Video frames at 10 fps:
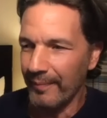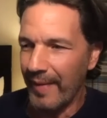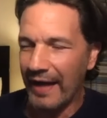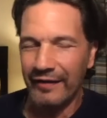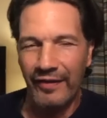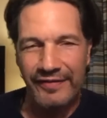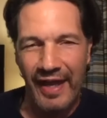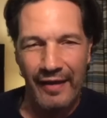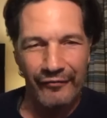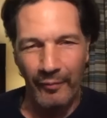back in the
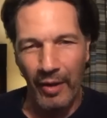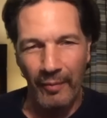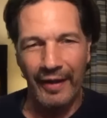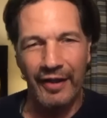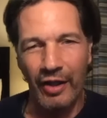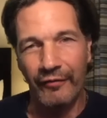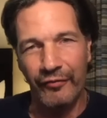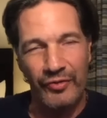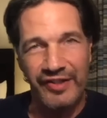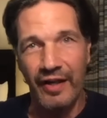day from all my Kung
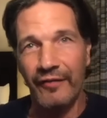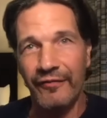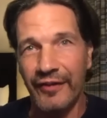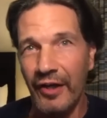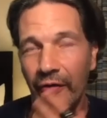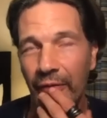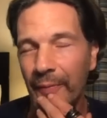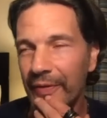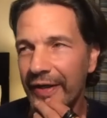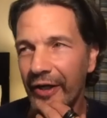Fu stuff,
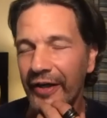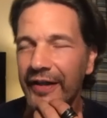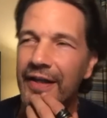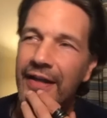remembering Eric.